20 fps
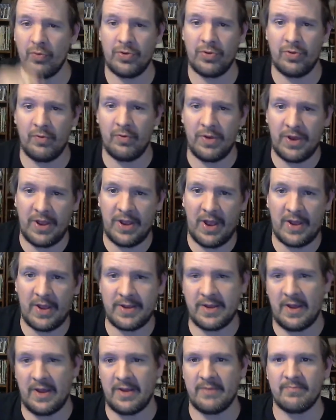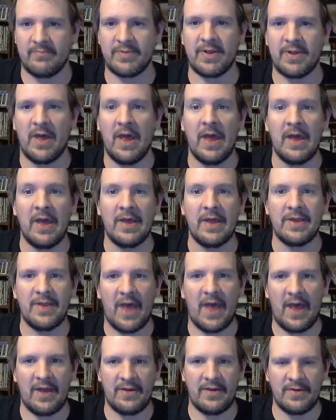3DS games
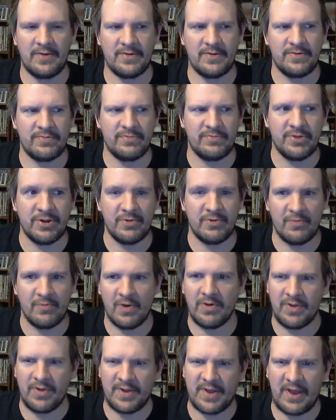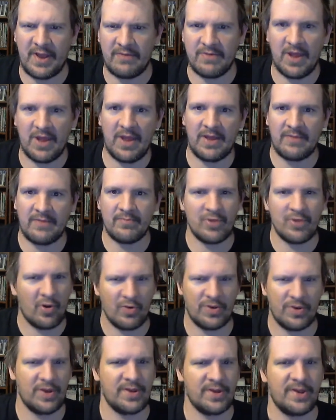that is, well, the same game. The
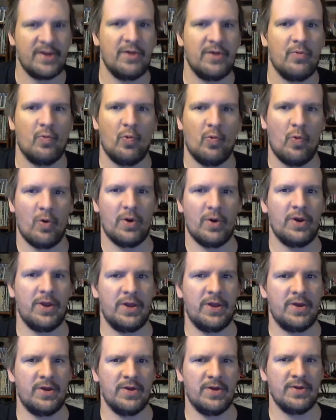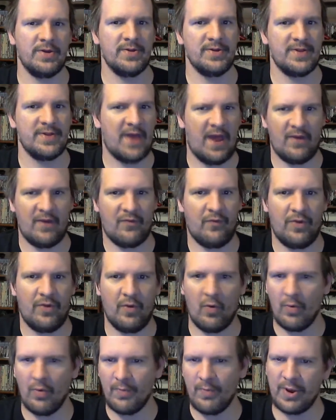only difference, one is actually
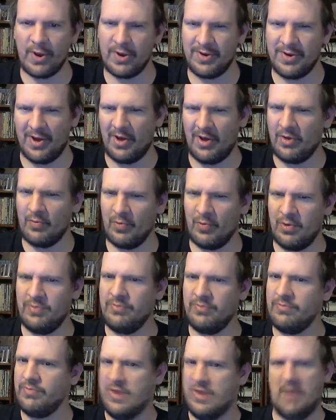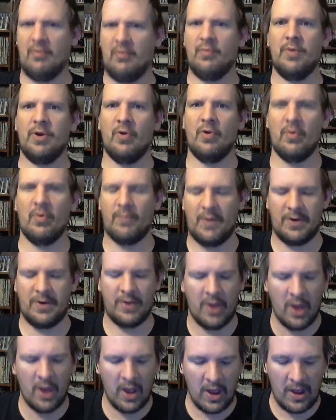open and the other one never been open.
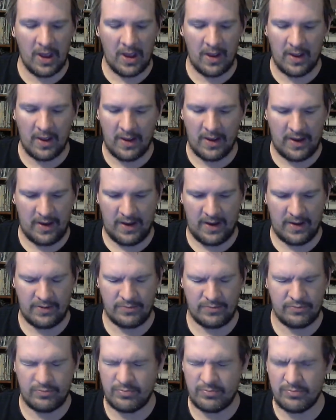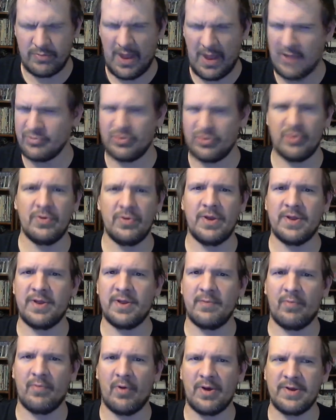And at two
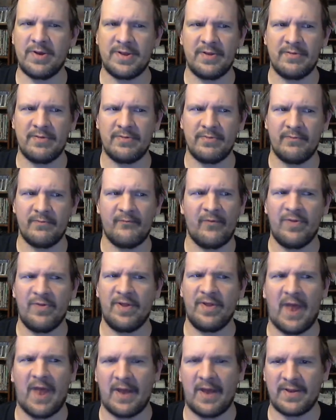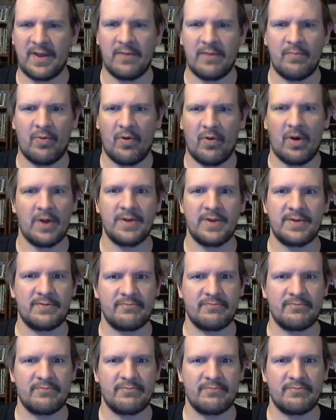different places for the exact same price.